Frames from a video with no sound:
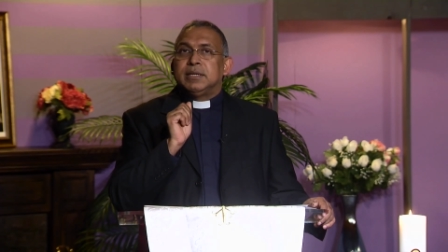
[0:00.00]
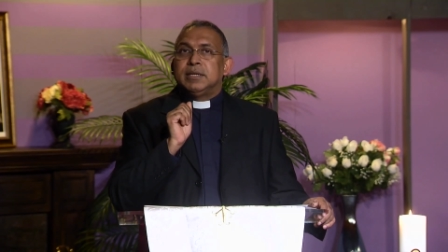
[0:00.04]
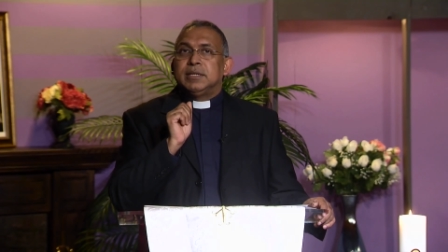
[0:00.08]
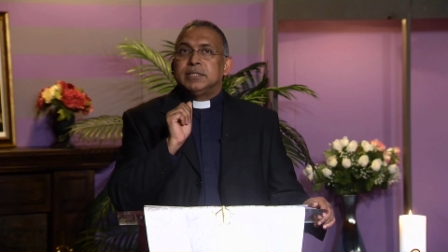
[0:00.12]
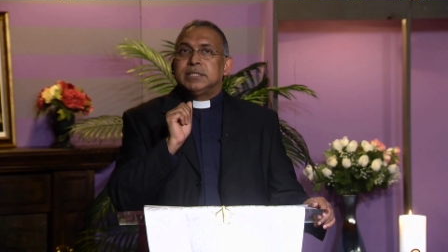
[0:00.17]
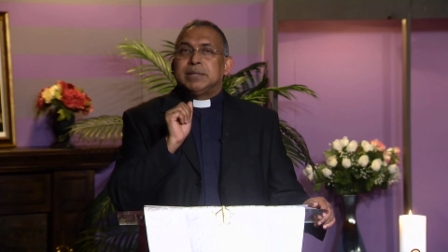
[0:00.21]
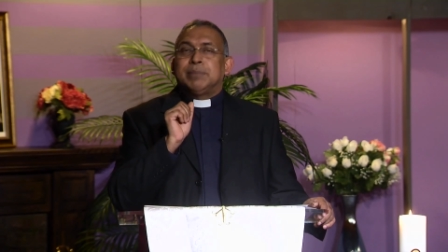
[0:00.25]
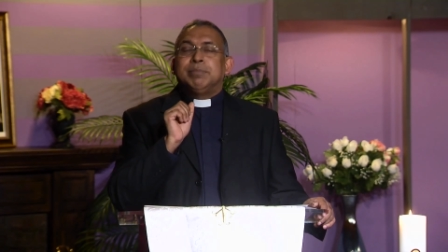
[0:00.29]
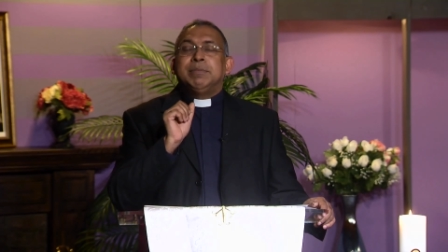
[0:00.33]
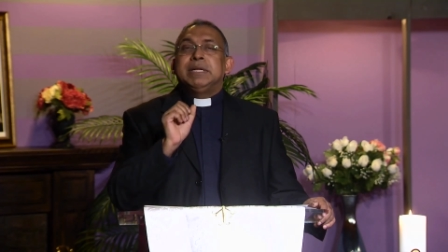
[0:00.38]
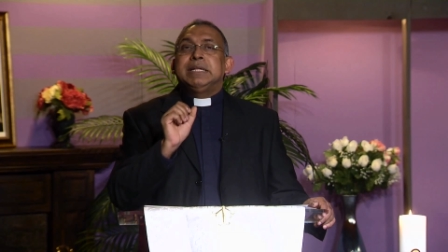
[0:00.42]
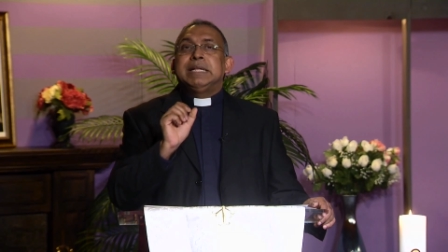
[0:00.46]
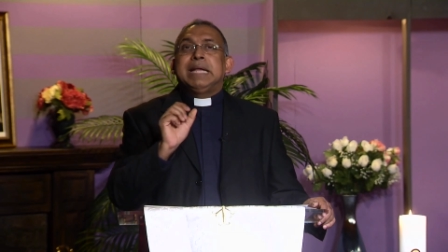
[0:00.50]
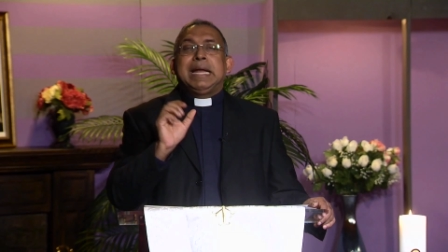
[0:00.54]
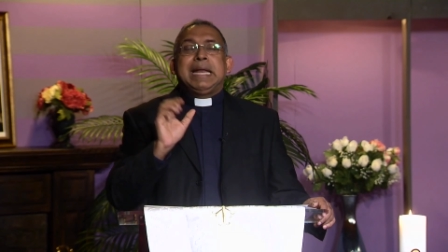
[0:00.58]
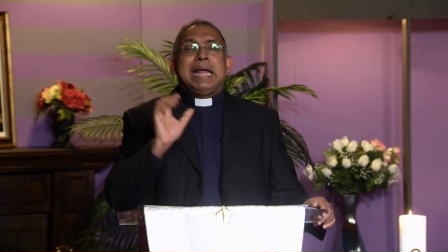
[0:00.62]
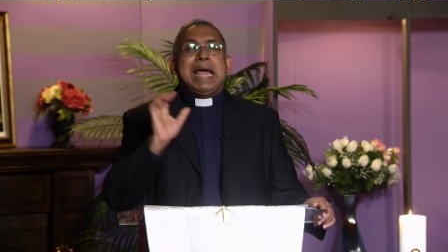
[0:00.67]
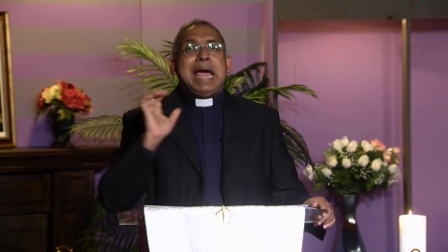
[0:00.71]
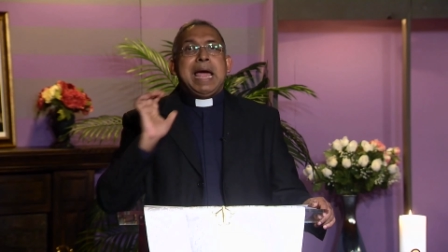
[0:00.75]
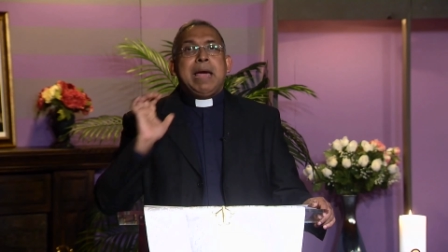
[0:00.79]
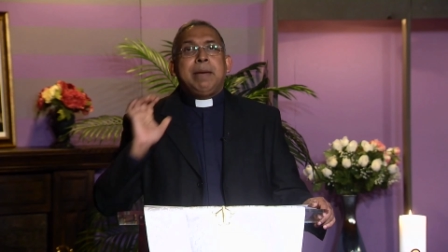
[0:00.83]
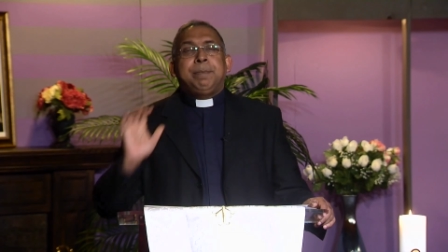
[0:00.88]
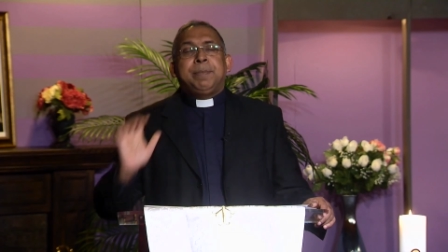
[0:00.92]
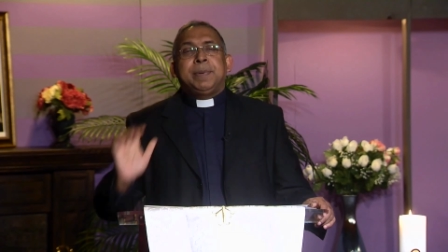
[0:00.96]
something that
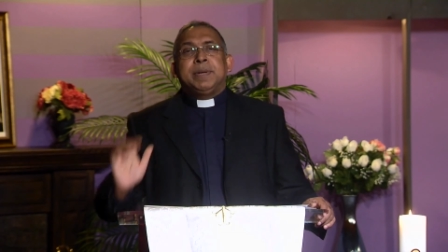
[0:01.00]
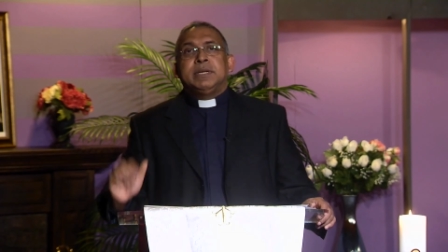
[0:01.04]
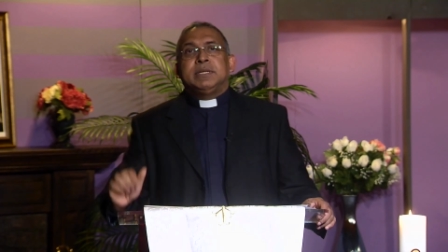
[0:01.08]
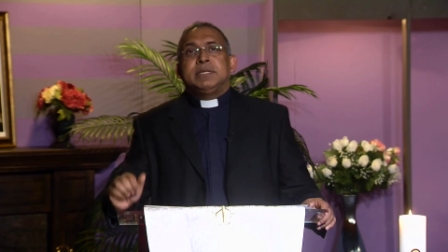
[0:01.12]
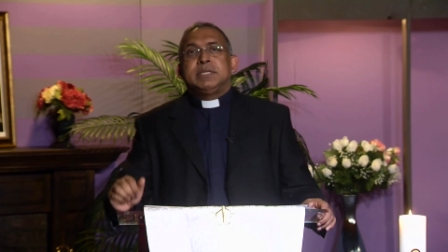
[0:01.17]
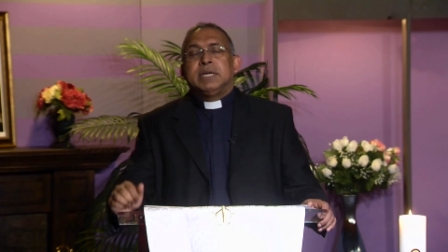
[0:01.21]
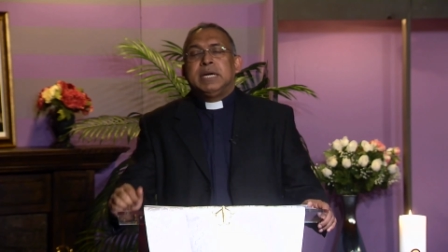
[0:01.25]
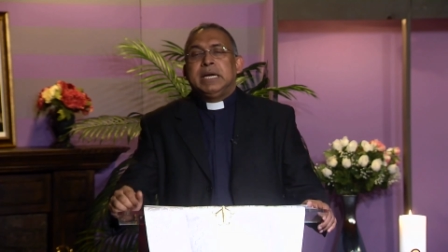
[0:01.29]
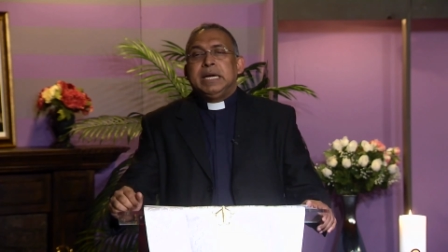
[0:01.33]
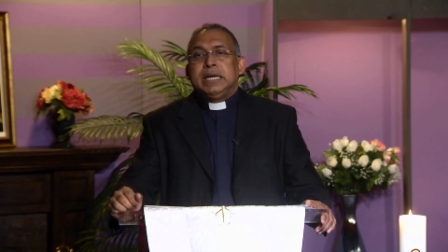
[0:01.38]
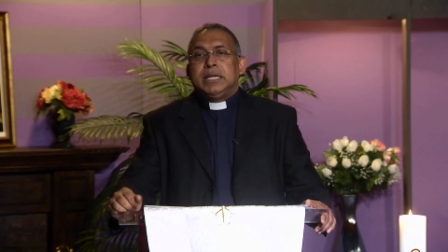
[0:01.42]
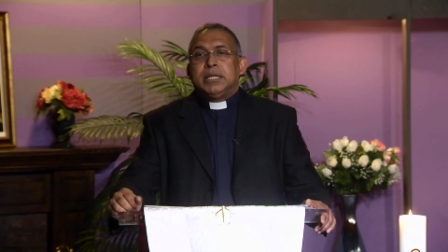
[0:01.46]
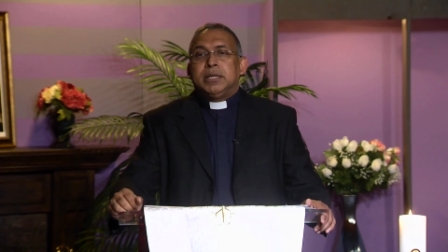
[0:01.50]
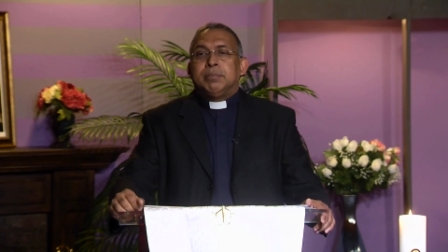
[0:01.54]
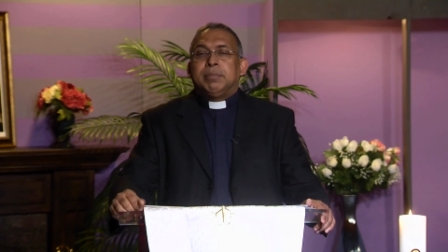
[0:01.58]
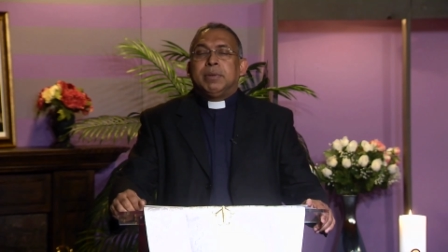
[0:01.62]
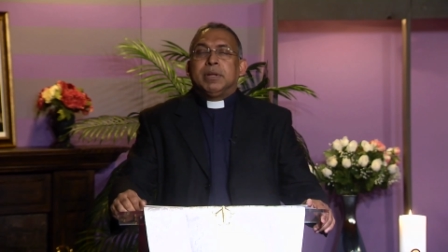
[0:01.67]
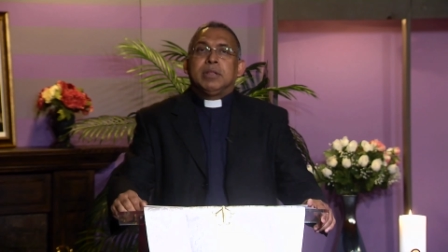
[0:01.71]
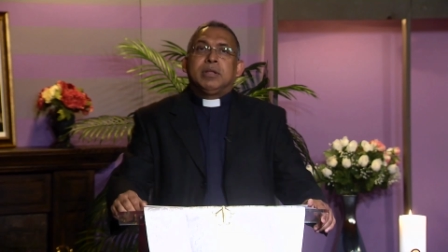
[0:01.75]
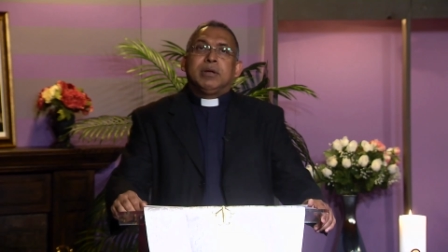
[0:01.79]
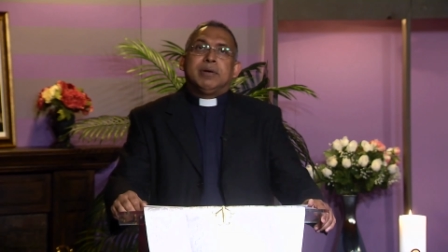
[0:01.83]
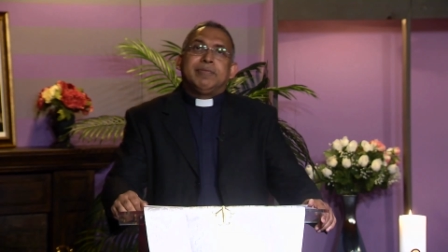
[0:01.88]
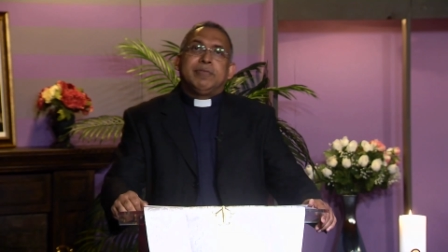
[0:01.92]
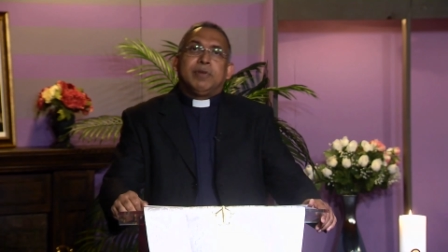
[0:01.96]
happened in the
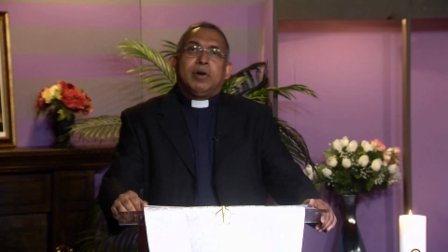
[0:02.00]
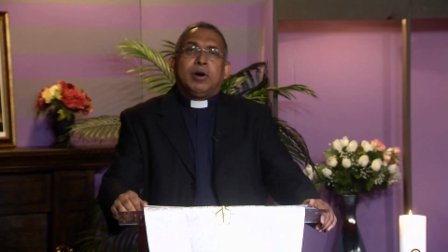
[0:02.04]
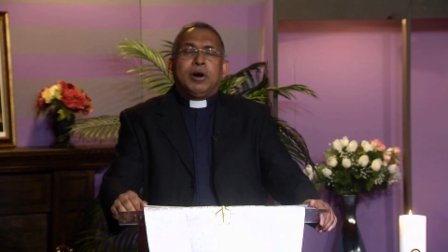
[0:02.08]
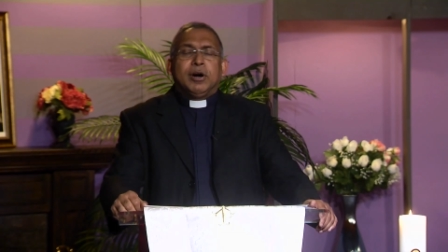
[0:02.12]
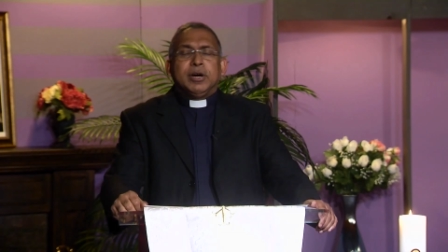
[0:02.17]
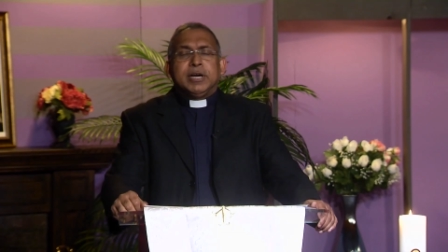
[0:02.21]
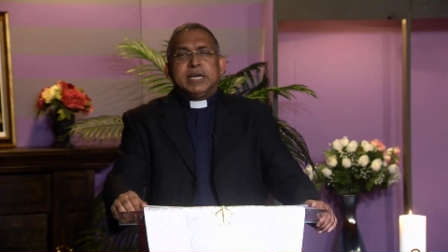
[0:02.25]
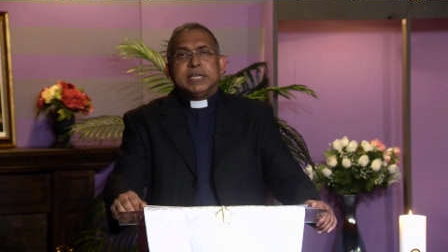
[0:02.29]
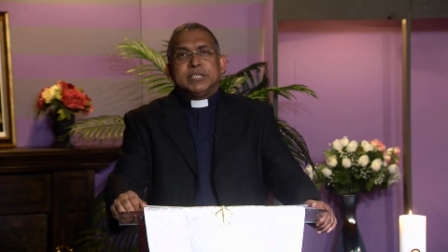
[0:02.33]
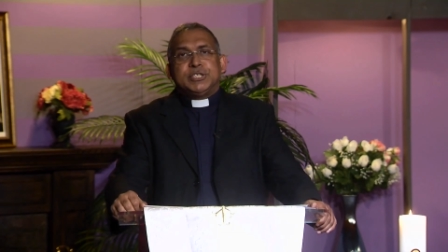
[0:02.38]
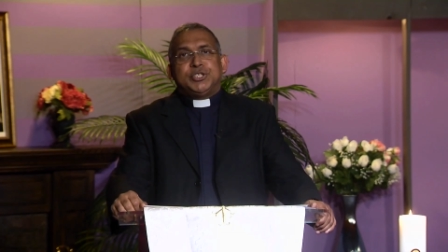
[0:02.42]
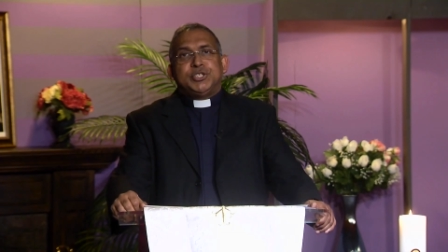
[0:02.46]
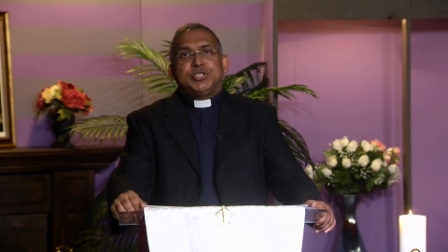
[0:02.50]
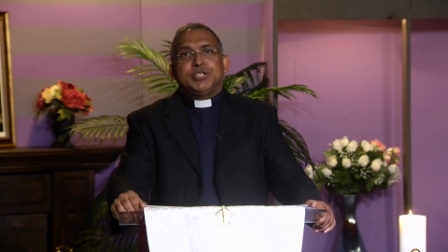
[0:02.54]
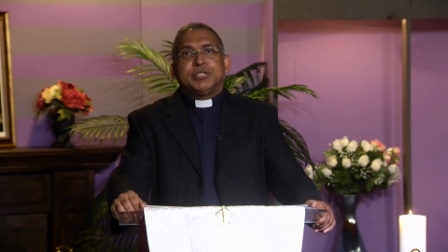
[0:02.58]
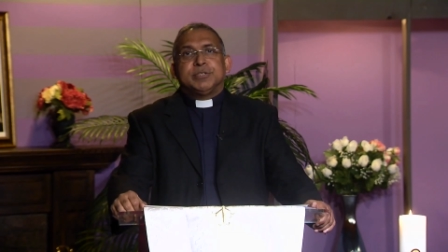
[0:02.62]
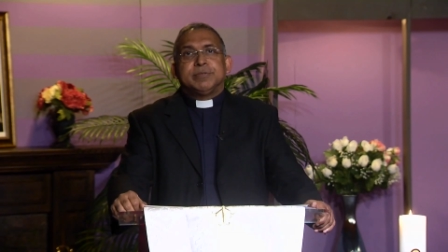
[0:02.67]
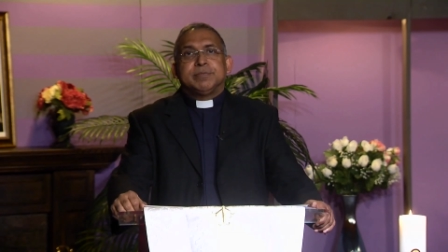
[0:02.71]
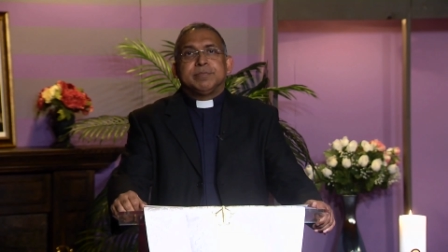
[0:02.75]
month of August.